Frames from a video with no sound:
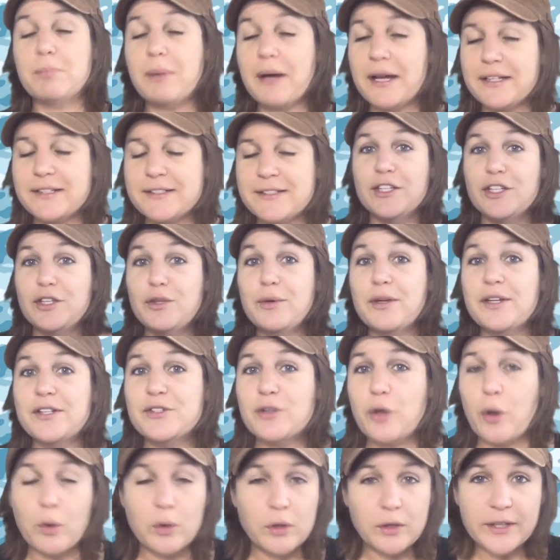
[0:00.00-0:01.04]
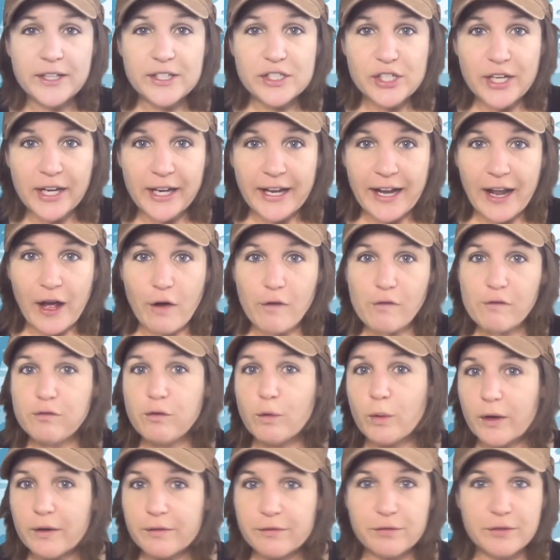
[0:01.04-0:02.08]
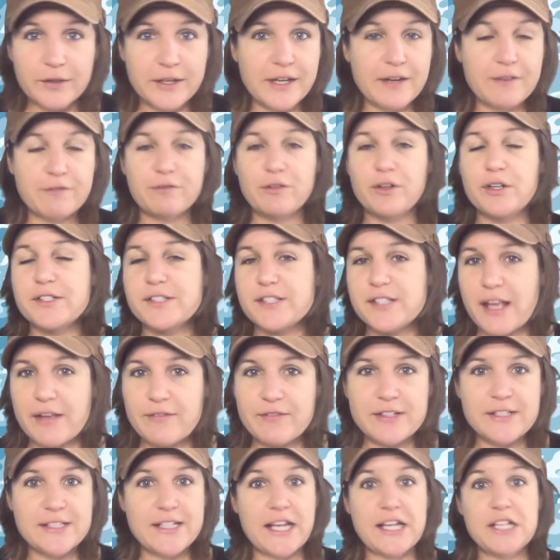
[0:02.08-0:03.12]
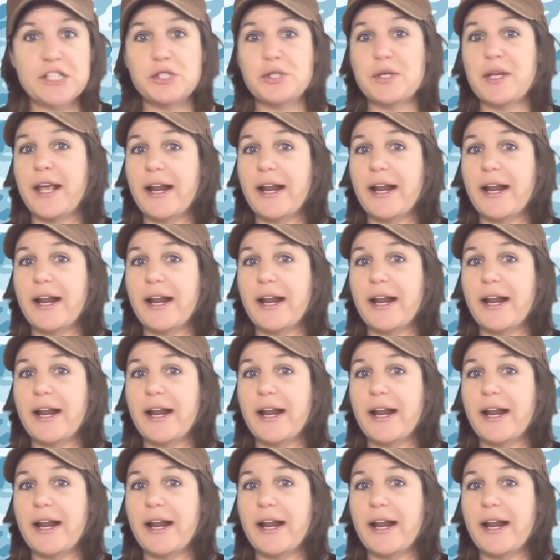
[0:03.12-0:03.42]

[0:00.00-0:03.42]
but you can totally check it out for free for seven days.